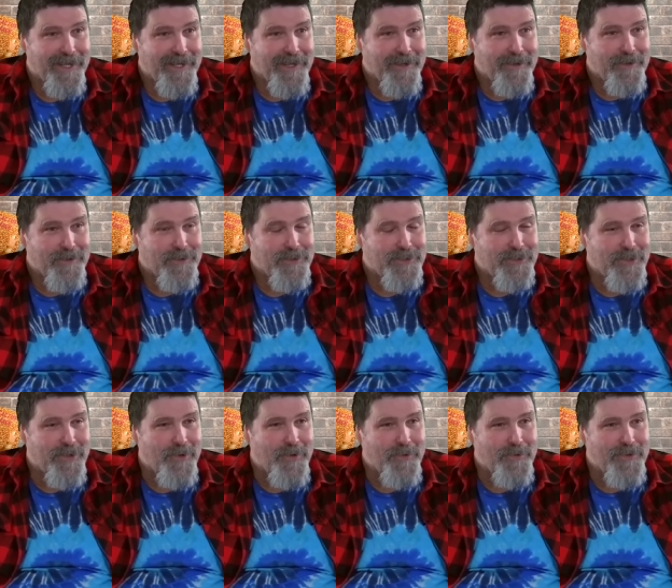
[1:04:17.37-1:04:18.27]

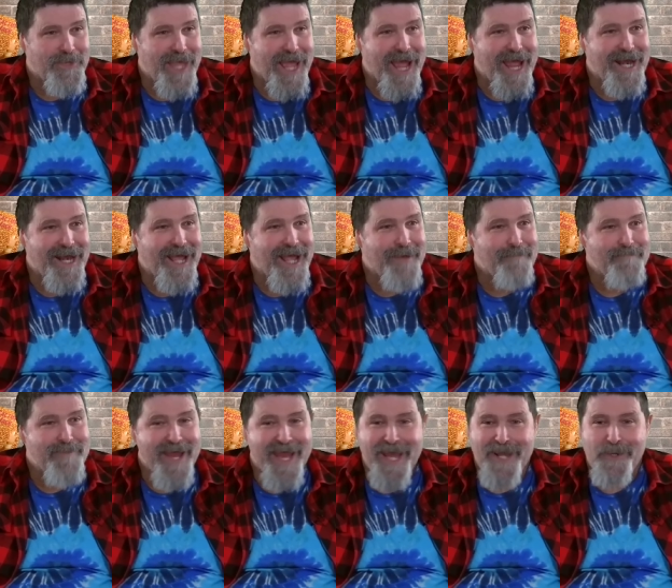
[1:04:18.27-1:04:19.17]
so that a
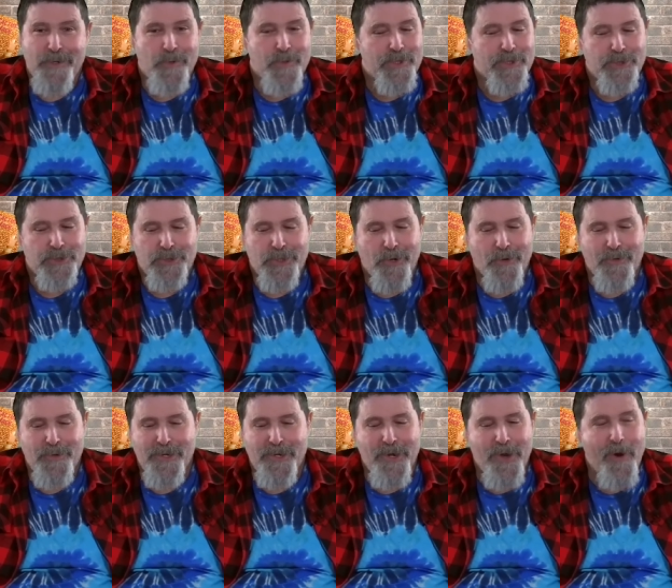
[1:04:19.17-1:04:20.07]
man who had
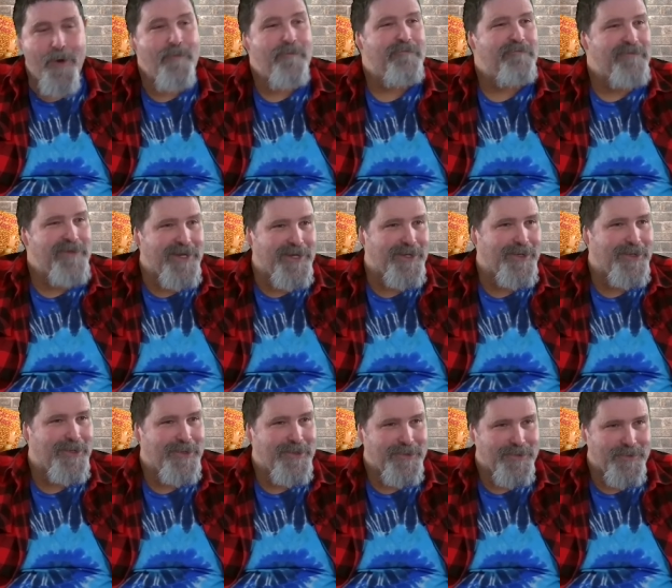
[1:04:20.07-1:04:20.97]
shown no fear